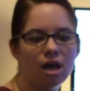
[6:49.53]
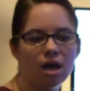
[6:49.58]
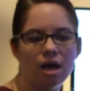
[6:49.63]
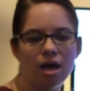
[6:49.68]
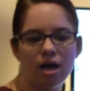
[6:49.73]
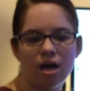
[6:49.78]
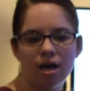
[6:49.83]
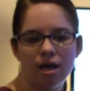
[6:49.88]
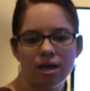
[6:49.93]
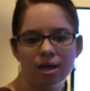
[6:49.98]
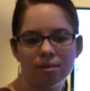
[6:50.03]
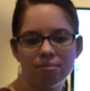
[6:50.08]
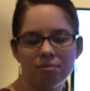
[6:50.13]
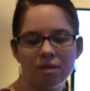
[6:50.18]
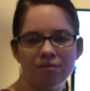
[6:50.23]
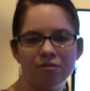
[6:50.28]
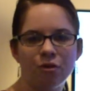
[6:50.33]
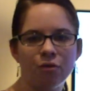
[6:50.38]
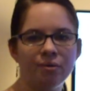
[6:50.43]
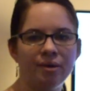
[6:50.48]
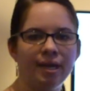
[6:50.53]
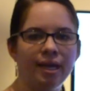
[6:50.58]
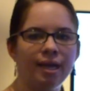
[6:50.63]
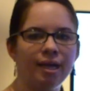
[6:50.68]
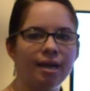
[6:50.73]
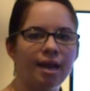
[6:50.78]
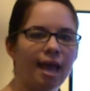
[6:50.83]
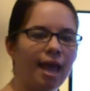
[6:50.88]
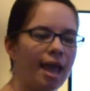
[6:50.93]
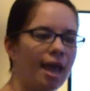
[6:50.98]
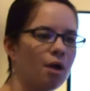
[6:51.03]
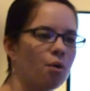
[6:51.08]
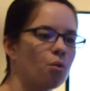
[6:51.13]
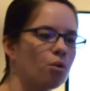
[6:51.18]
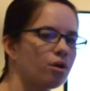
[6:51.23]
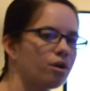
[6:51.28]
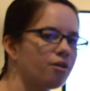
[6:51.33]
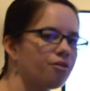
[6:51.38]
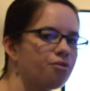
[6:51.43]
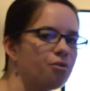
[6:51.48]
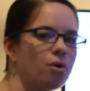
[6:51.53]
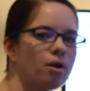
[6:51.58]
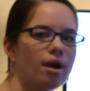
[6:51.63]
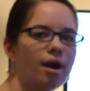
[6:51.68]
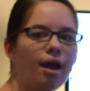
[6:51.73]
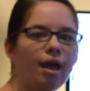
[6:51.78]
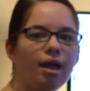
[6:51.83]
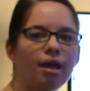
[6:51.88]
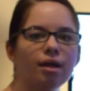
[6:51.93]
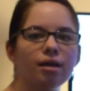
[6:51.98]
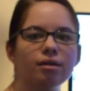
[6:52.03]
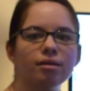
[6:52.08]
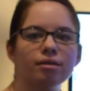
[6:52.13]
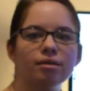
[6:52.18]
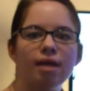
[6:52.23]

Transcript: If you need an order for it,